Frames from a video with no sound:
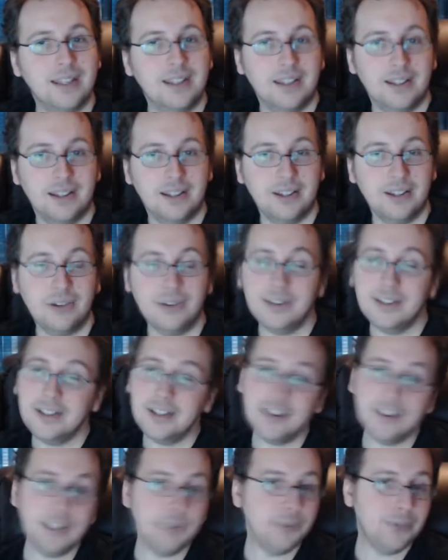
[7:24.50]
So he
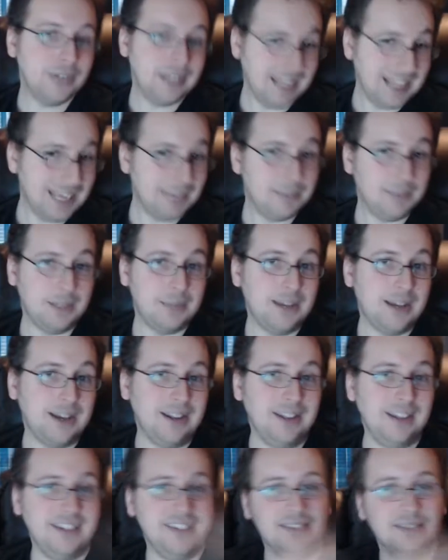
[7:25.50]
does seem pretty happy about
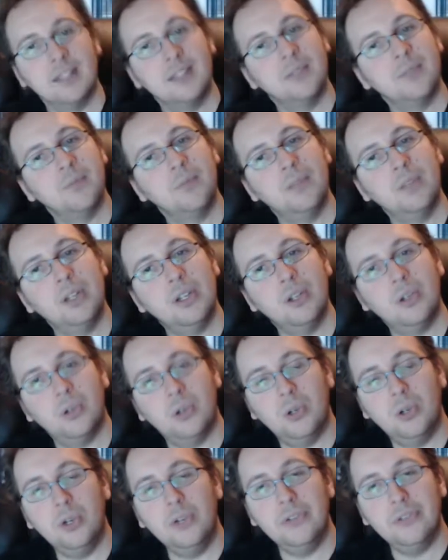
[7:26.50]
it.
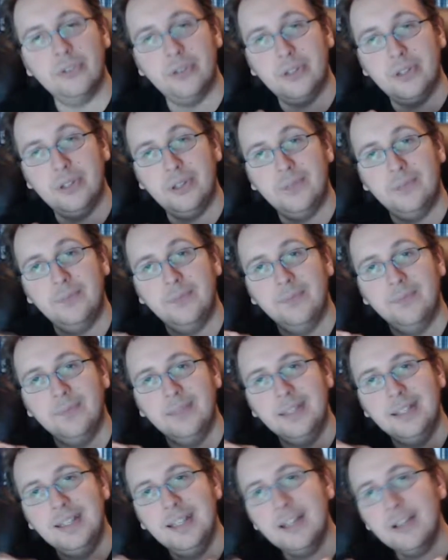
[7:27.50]
Overall,
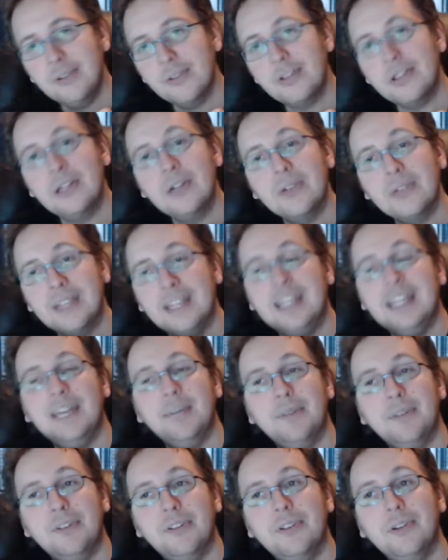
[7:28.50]
this was an okay
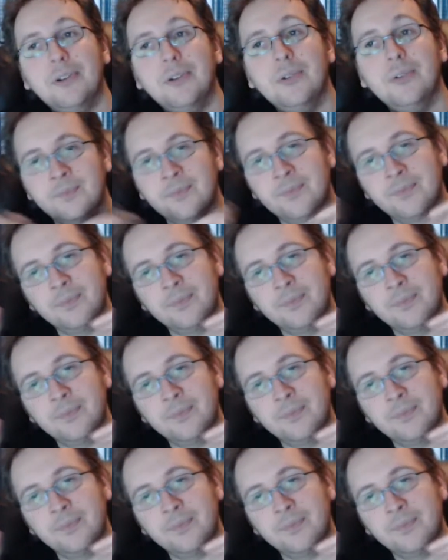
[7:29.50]
episode.